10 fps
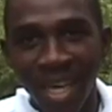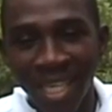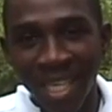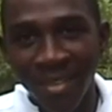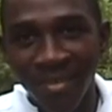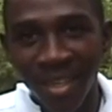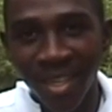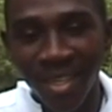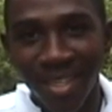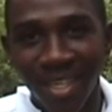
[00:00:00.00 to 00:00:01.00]
at
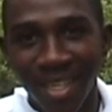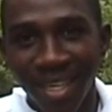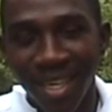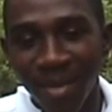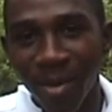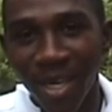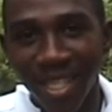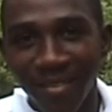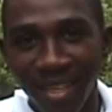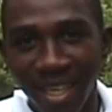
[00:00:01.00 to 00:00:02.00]
Heathfield and
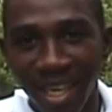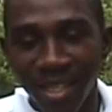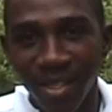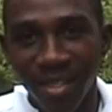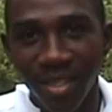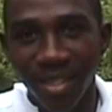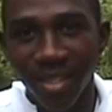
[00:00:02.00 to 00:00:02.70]
parish of St. Catherine.